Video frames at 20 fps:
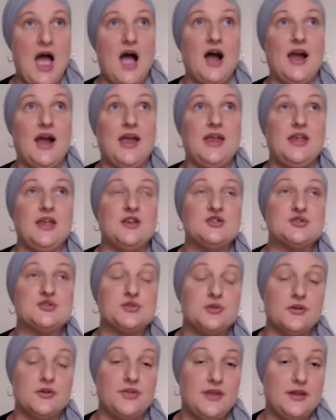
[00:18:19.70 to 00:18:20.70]
I
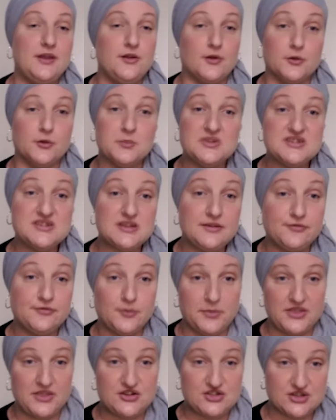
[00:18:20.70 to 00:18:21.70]
took the anonymity
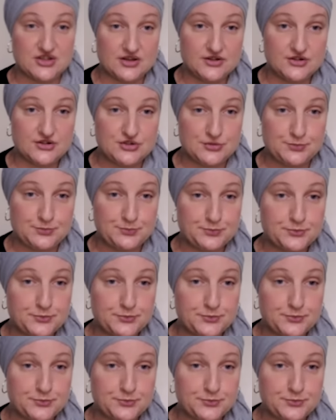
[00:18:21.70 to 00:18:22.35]
from the judge.